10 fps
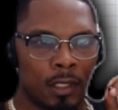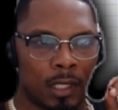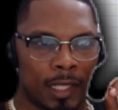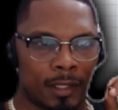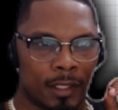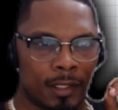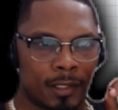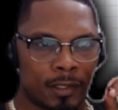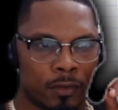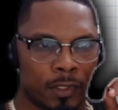like this.
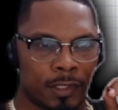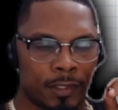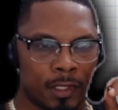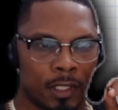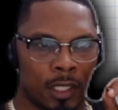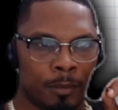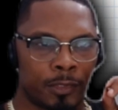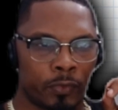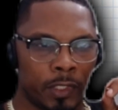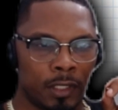So this is a
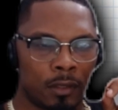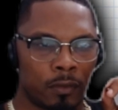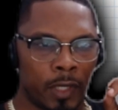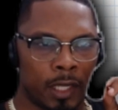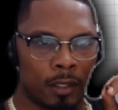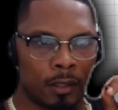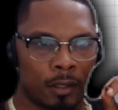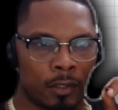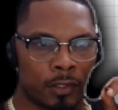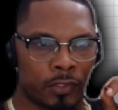upswing, right?
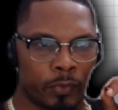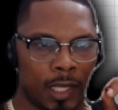A swing